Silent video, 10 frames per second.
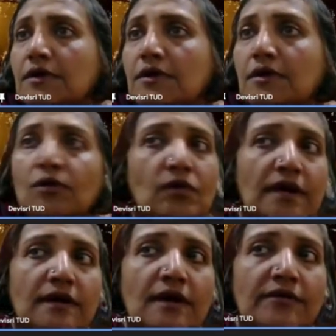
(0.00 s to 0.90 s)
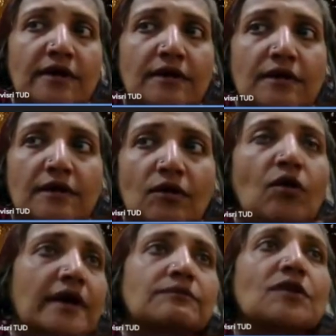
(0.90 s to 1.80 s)
Okay,
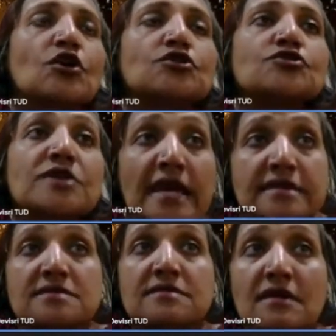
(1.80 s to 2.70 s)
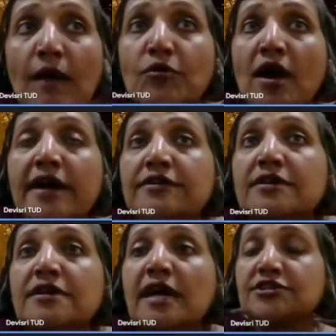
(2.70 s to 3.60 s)
okay. So yes,
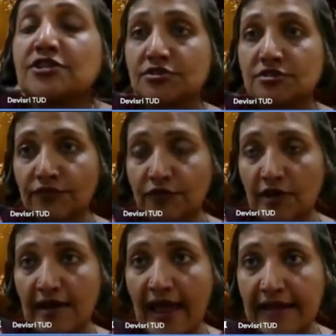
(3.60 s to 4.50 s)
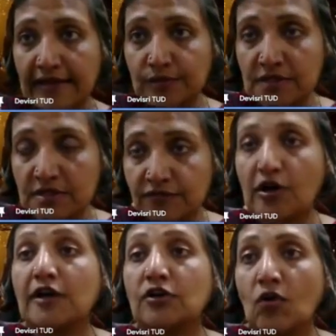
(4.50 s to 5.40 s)
carbohydrate digestion for our animals, for our
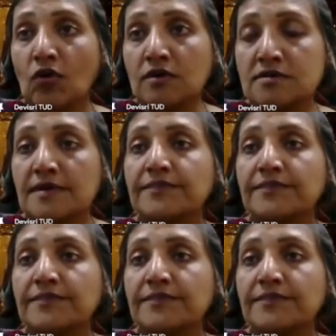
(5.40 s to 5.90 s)
dogs,